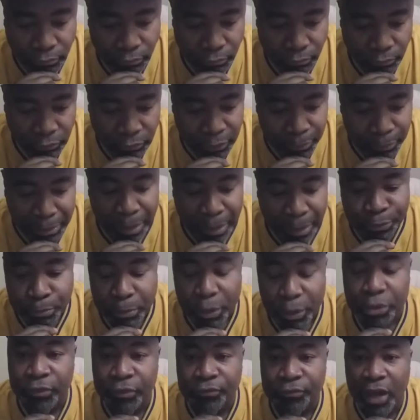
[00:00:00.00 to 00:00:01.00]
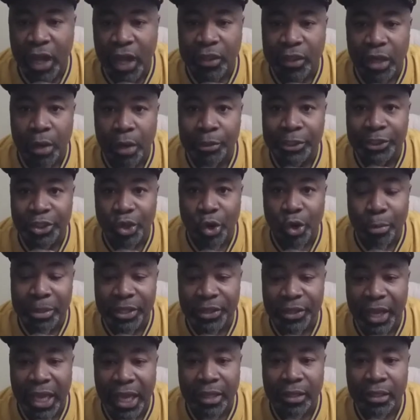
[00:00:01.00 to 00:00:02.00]
my spiritual father always told me
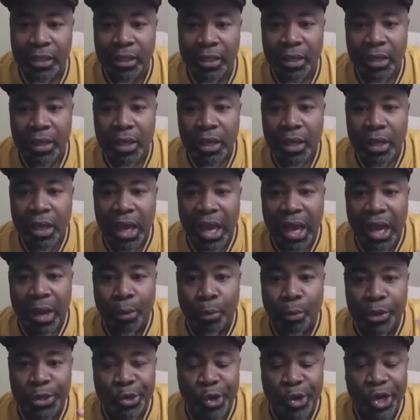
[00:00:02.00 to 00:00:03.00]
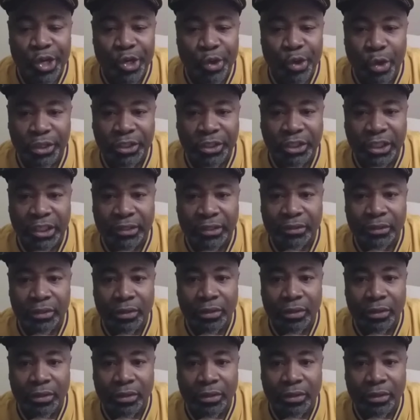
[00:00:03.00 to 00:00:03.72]
that uh, when you're anointed,